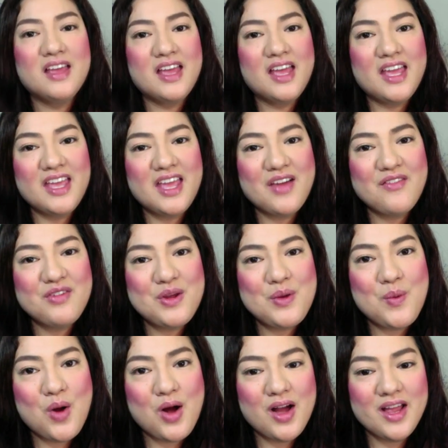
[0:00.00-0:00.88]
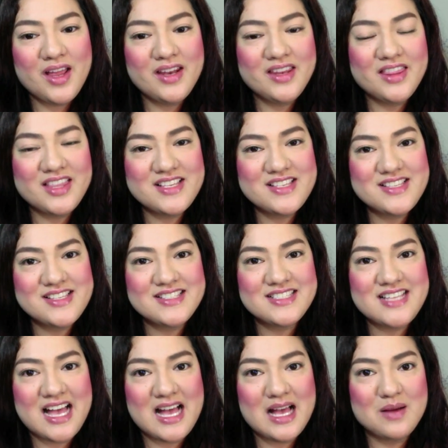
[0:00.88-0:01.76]
Hey everyone, this is
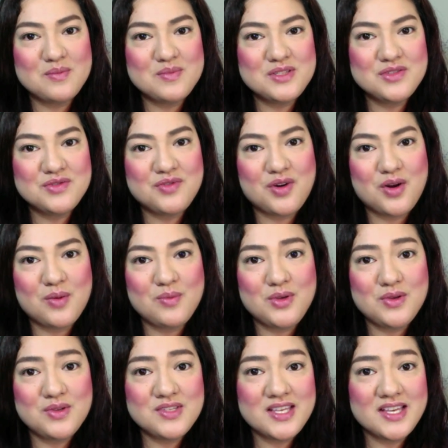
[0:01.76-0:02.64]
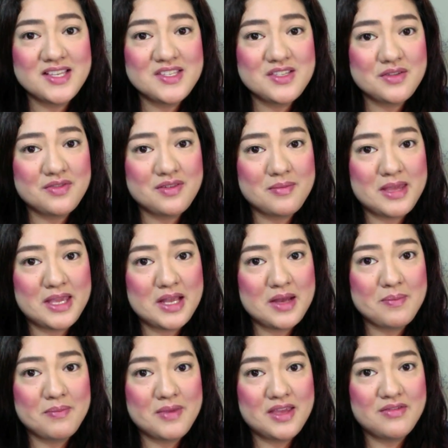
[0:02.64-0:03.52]
Sabs from Musings of a
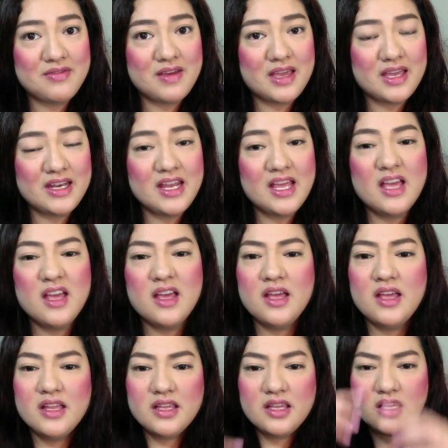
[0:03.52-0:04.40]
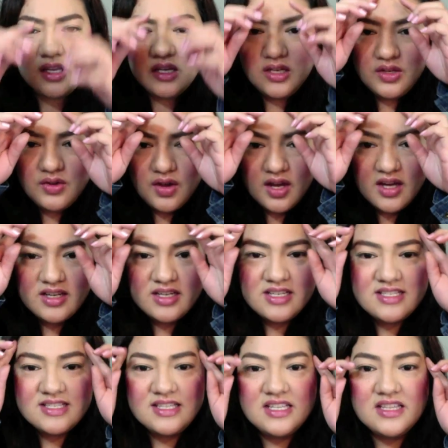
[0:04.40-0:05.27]
Makeup Maven. Can you
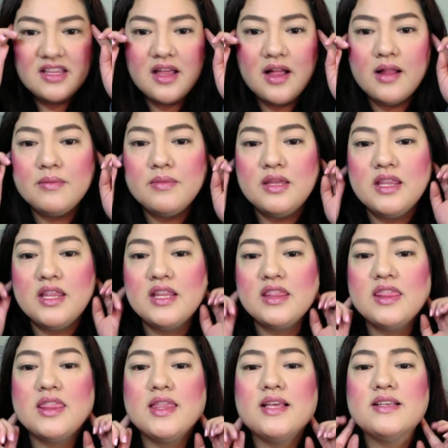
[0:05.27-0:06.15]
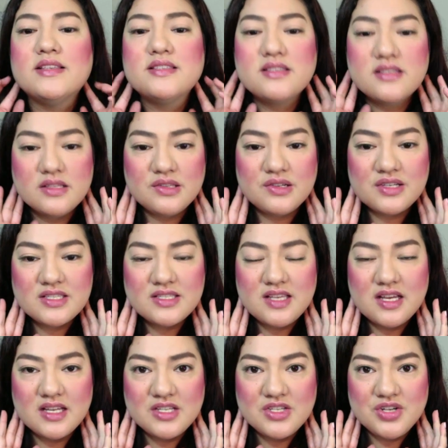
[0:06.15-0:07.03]
honestly tell me that this
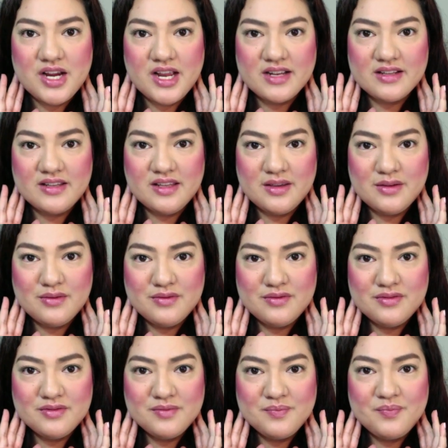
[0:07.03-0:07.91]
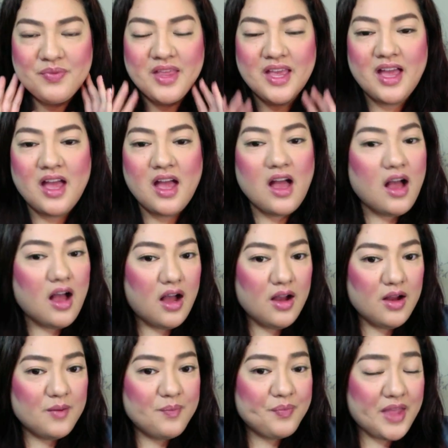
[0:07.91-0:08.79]
looks attractive?
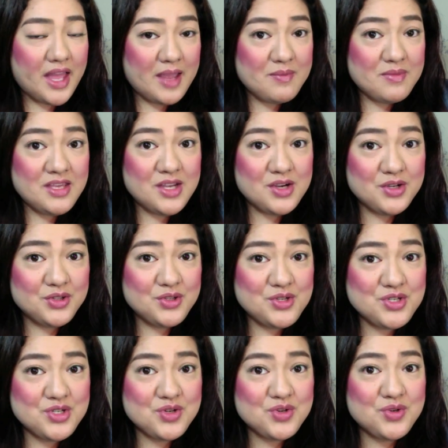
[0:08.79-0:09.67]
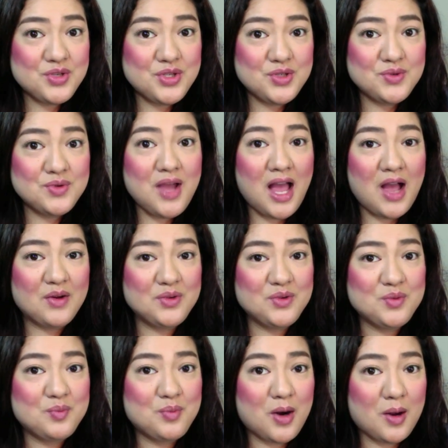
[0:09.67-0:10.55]
I'm here to show you how
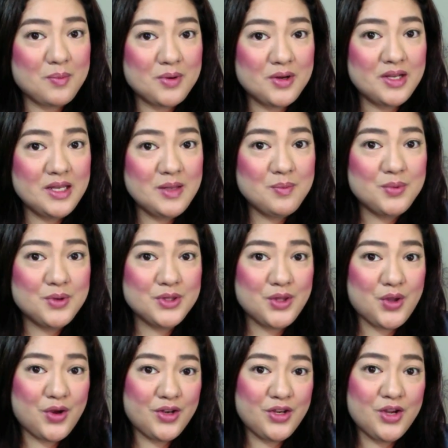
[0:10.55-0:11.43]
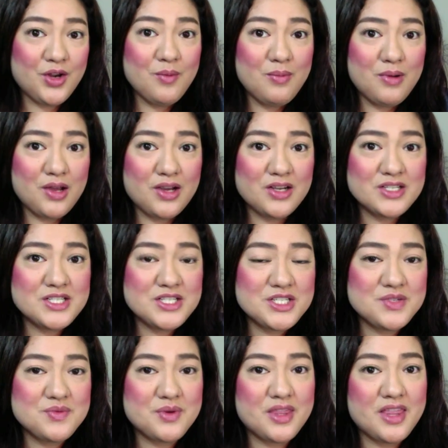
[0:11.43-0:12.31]
to properly put on your
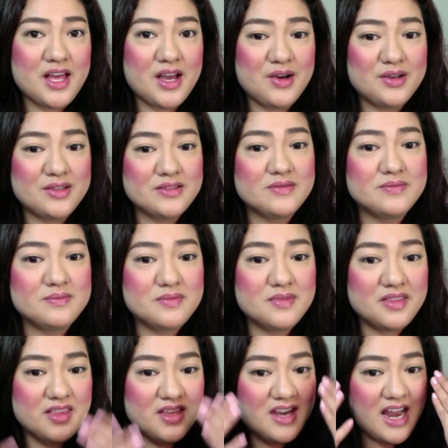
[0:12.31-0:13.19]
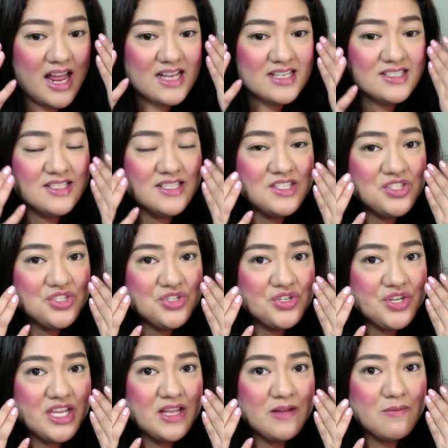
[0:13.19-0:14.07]
blush without the nasty
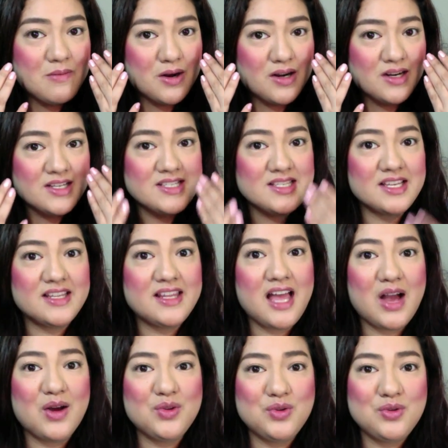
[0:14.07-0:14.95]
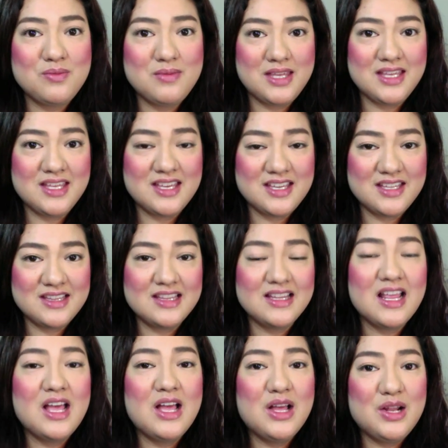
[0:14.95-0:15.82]
streak marks and how to make it
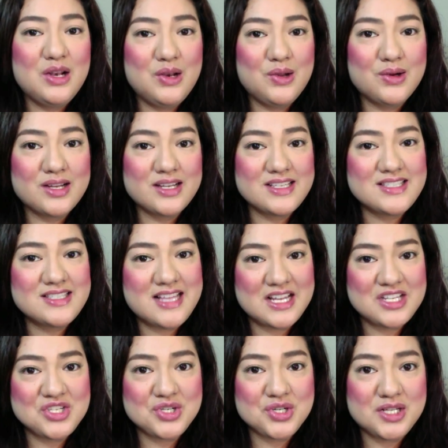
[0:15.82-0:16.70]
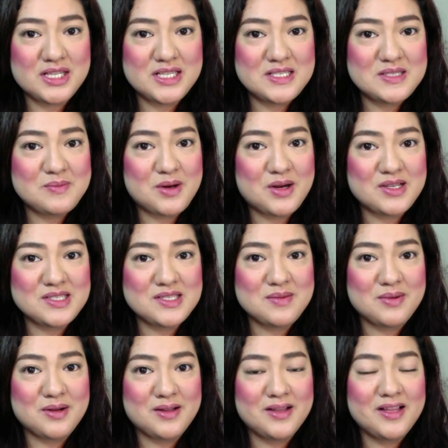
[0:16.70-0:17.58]
look as natural as
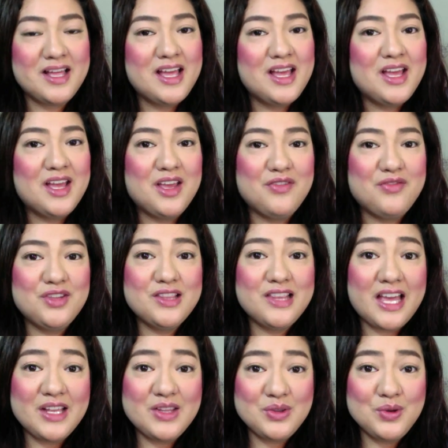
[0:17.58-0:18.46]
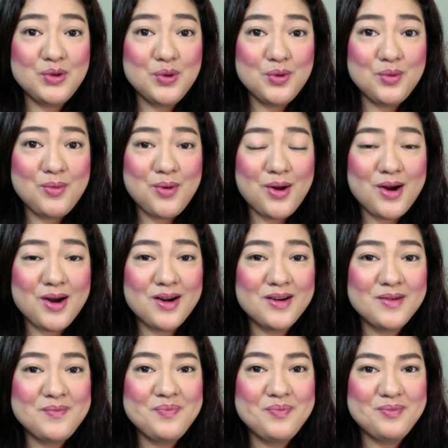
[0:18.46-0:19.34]
possible. If you'd like to know
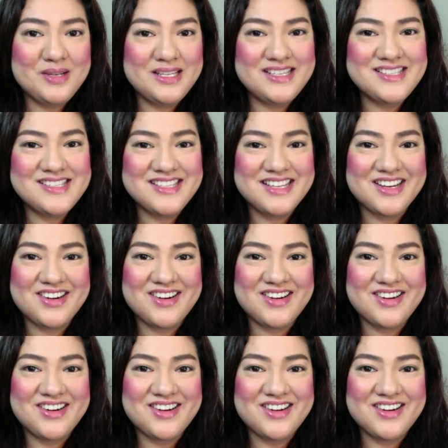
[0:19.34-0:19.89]
more, please stick